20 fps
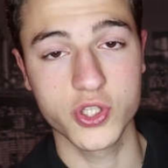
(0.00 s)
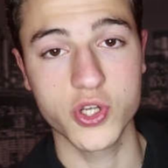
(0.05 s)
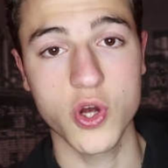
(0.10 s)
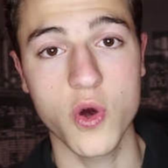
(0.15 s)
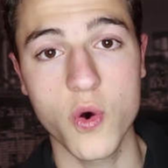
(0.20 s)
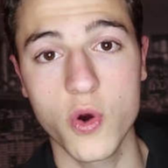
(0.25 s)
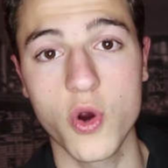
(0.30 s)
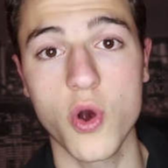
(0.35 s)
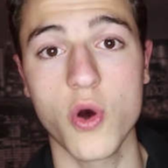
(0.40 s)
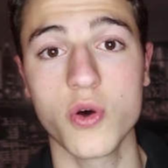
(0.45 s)
you
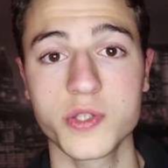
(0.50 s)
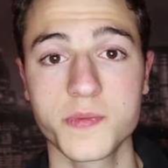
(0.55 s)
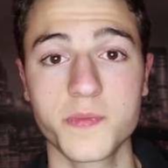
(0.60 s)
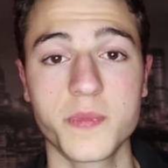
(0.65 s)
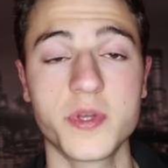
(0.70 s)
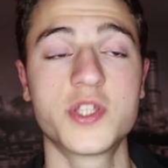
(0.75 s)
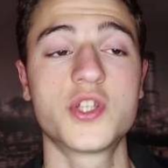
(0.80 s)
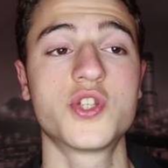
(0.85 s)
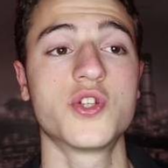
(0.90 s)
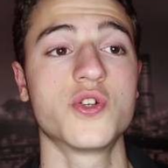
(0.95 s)
saw caused
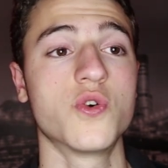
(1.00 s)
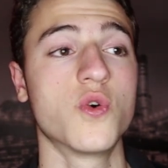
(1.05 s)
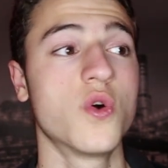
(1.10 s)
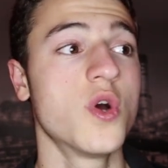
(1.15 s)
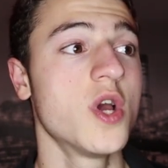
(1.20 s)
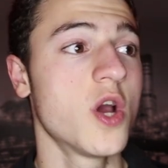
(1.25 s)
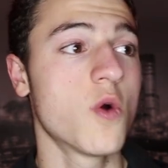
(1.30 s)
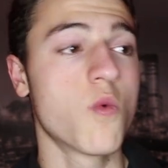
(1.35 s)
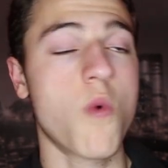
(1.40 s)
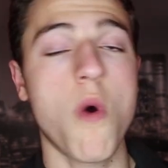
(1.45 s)
me
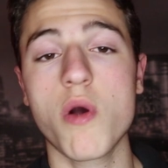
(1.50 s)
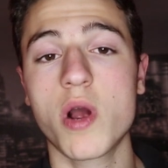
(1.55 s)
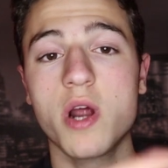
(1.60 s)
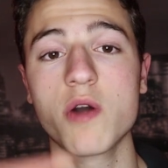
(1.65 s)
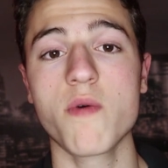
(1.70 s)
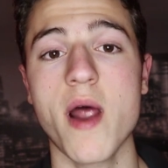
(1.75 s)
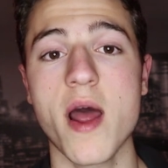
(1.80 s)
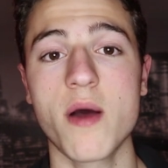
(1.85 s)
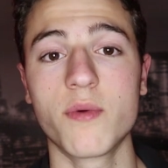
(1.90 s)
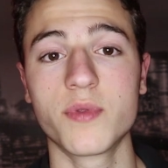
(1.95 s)
to walk
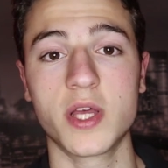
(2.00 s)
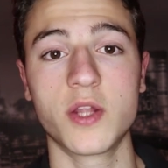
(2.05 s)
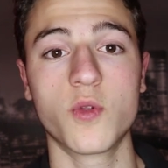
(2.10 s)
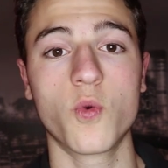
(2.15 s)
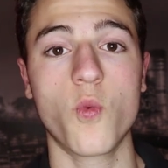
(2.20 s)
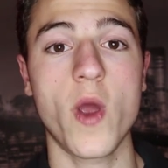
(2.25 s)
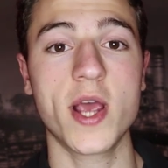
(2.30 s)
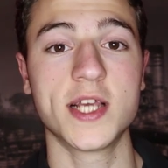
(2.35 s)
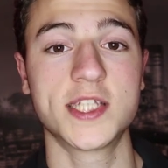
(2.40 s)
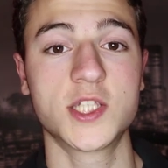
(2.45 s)
around
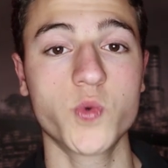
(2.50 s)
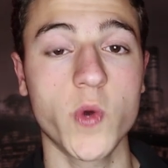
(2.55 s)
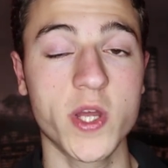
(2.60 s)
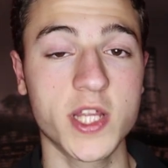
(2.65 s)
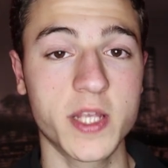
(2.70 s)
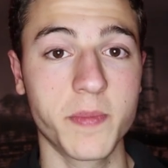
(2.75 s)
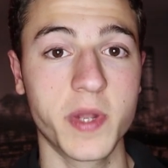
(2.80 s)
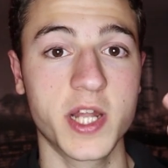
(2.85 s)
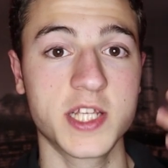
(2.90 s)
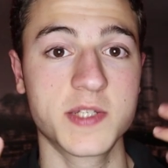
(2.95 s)
and waste
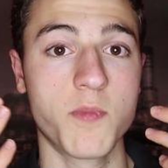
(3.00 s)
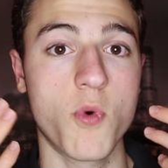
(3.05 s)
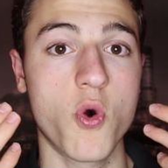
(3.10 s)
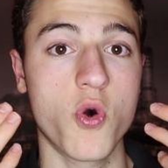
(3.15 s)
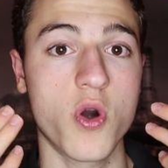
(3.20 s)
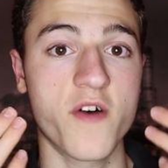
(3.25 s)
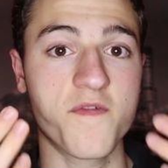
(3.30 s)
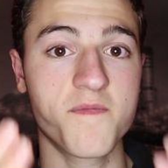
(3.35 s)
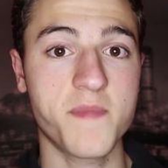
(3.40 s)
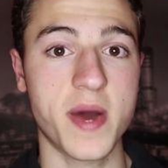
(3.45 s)
20 minutes
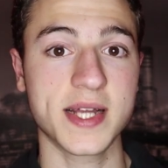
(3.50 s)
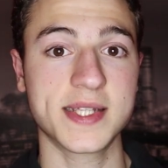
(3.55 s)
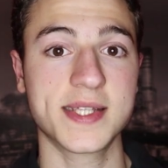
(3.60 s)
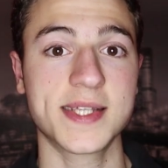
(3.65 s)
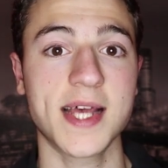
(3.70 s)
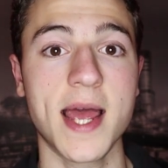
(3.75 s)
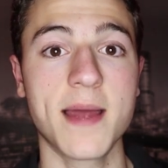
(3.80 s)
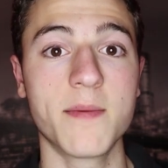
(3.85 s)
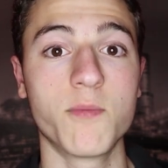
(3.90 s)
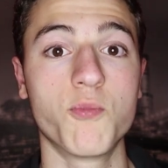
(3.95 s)
more of my
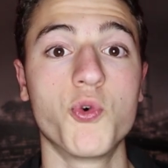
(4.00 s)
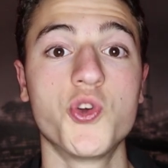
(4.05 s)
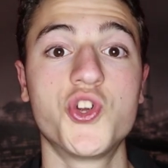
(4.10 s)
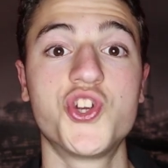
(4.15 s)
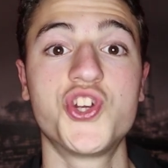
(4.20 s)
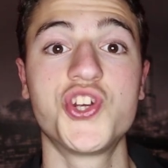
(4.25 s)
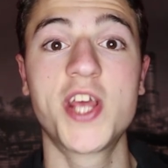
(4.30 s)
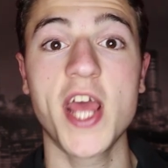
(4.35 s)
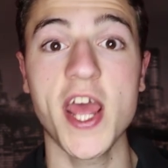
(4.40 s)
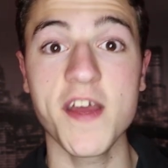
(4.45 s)
time,
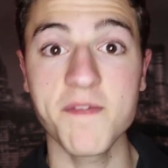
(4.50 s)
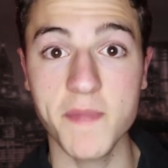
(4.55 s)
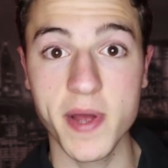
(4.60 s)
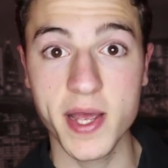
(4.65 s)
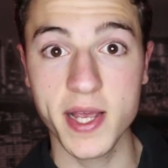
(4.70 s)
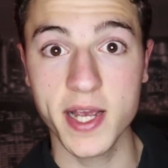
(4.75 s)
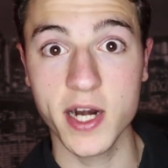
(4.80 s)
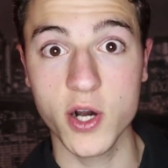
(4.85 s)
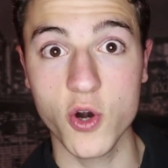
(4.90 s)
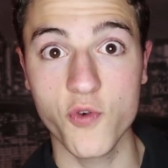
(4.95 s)
which gave
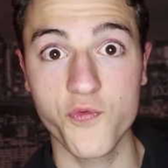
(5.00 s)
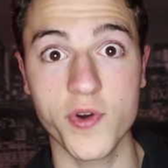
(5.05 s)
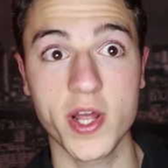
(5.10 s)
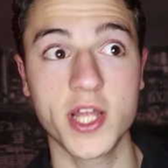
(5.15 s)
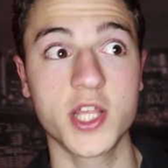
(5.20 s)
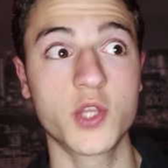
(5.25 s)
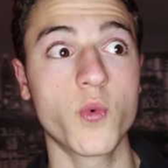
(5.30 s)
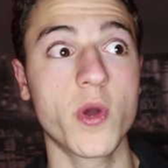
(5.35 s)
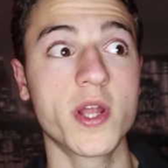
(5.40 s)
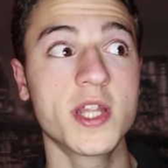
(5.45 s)
my
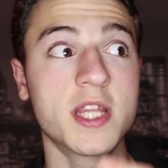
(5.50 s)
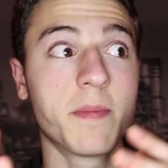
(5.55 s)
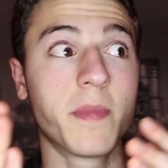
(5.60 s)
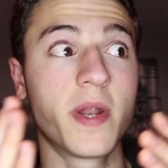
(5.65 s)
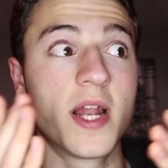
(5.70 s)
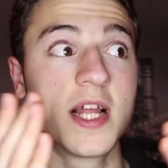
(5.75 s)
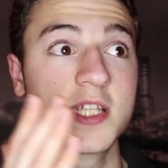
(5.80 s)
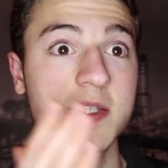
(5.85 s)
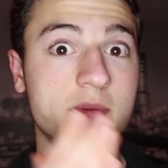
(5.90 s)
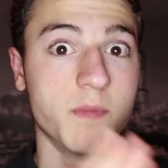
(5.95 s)
girlfriend 20
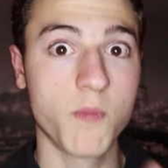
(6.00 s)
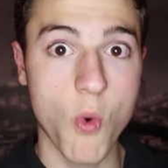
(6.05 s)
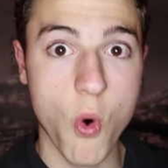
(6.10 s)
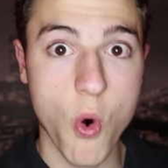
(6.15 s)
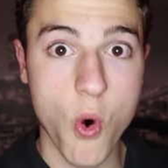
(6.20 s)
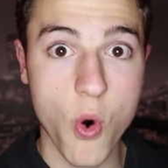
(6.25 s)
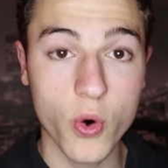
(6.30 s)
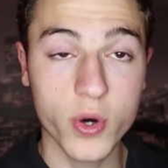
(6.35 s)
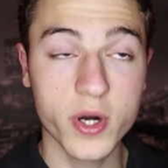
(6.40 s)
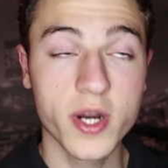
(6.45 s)
minutes
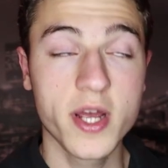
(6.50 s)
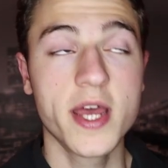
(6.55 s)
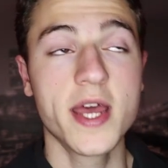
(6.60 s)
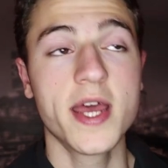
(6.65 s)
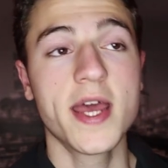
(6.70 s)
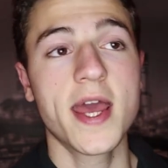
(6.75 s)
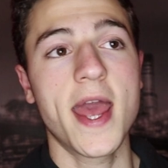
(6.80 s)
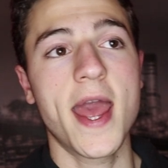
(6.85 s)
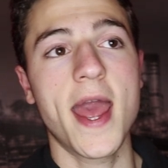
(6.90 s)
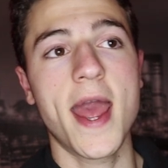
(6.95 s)
more,
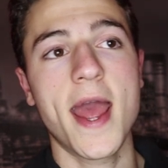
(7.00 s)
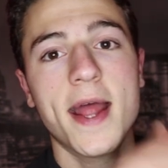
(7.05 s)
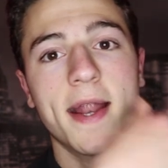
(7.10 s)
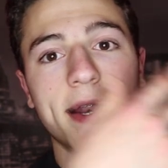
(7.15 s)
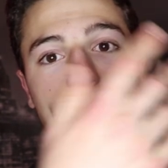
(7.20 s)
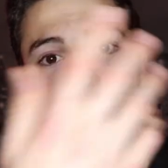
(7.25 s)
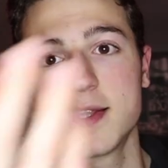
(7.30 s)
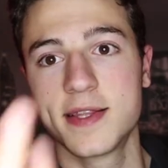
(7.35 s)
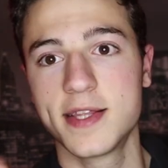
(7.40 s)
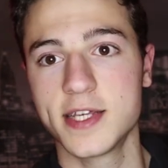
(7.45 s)

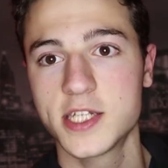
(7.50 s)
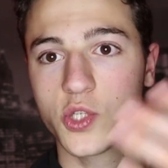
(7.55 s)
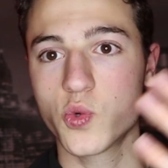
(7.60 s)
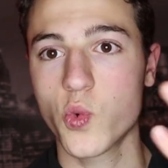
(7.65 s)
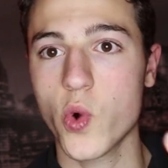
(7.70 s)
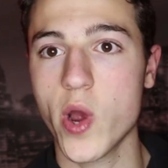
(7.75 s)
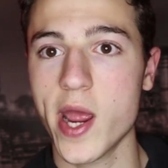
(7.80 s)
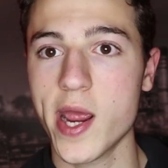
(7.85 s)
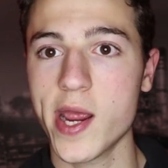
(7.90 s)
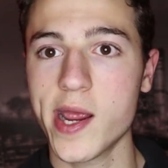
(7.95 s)
and this
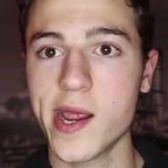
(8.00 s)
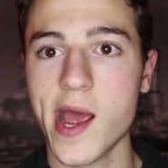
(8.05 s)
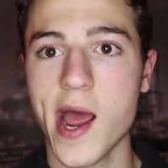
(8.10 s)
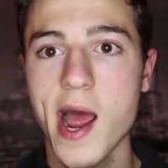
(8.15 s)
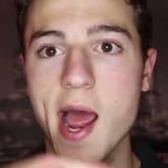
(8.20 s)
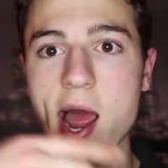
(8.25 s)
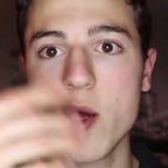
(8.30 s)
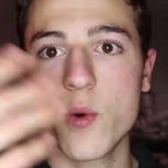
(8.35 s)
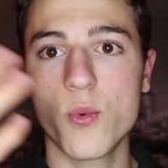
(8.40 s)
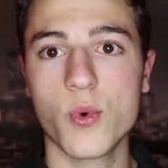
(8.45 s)
way
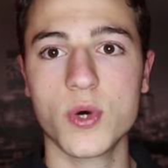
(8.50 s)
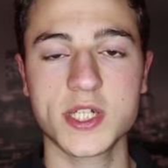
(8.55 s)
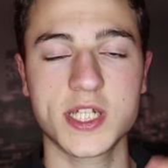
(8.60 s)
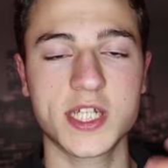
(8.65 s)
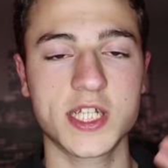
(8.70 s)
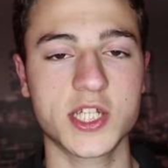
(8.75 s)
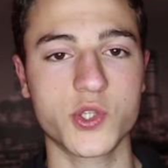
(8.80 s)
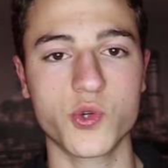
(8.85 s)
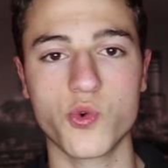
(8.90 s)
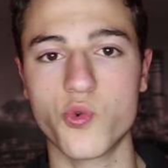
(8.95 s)
I
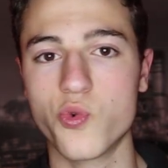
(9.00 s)
was